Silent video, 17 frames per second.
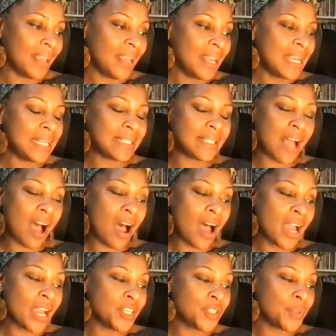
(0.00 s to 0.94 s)
His
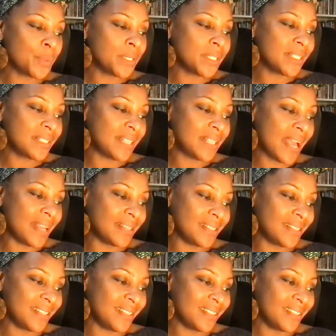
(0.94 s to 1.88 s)
eyes were
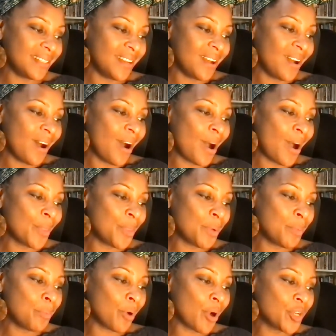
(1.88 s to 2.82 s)
set on the
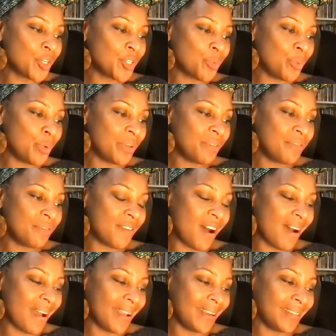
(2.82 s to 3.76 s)
brushwood
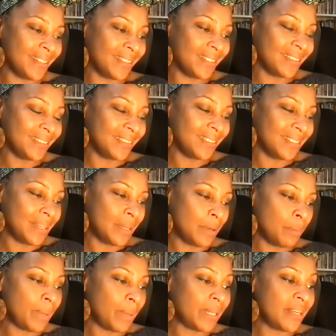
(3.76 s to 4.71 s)
fire,
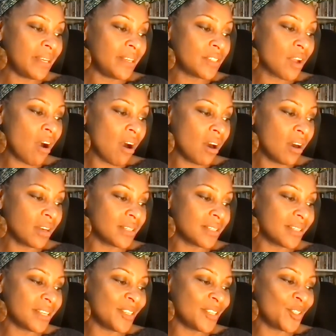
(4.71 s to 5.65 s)
but his heart
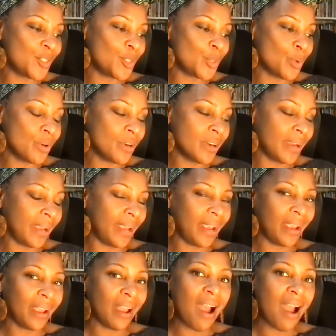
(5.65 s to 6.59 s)
is
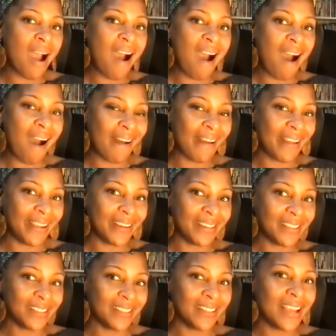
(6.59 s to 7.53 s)
soaring
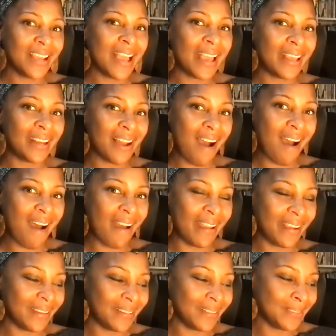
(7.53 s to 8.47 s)
higher and
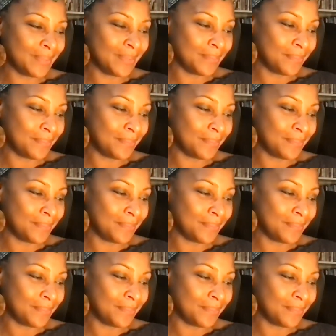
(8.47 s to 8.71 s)
higher.